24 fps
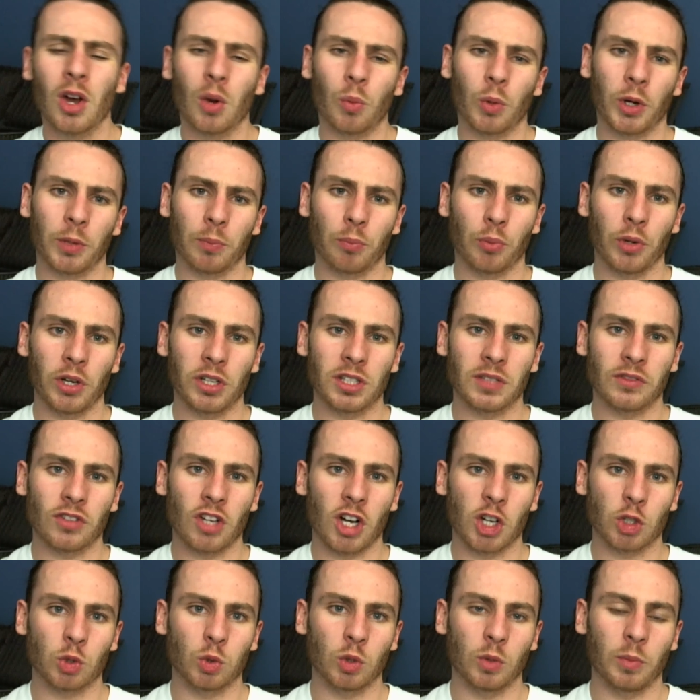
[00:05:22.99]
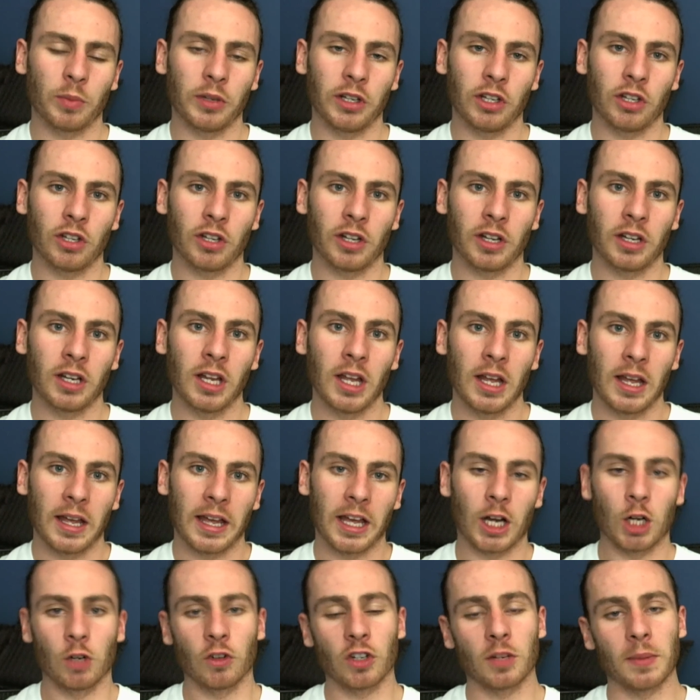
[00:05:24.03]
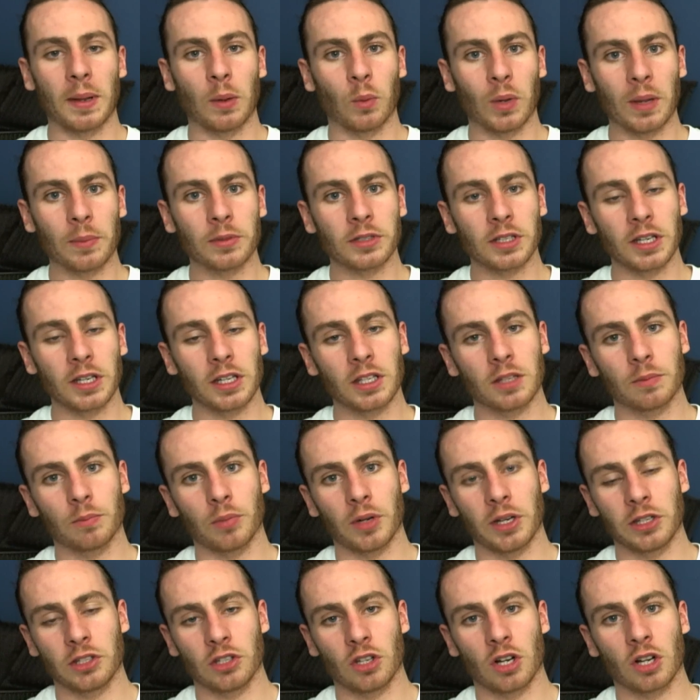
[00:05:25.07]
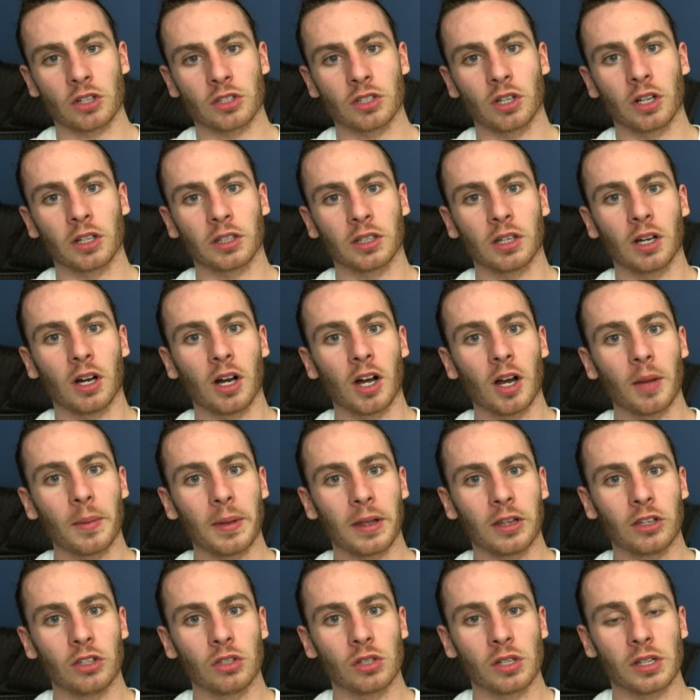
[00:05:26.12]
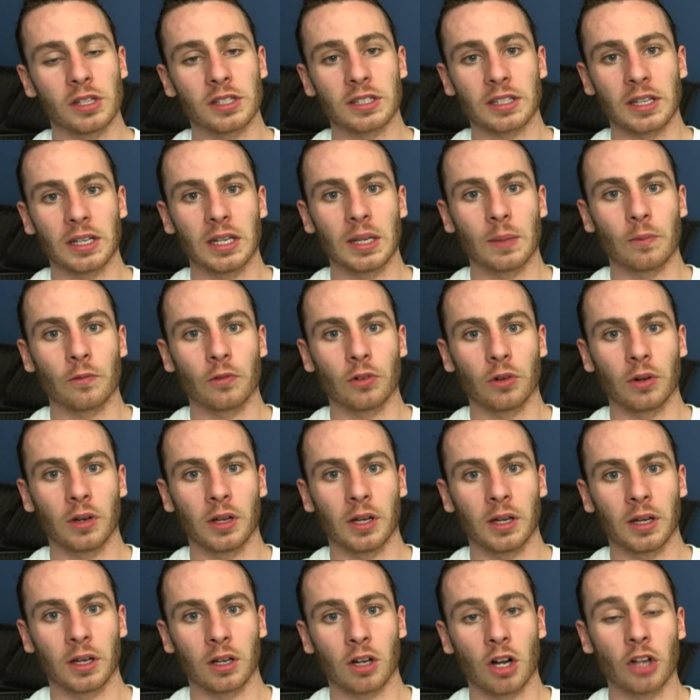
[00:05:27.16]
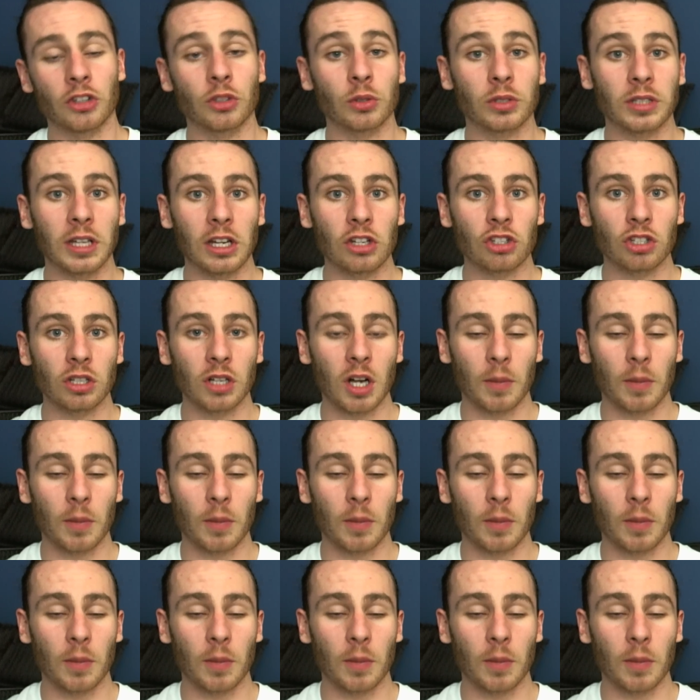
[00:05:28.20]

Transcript: what breeds of dogs would be good, head over to my website, brightdog.com, and you can sign up for a consultation.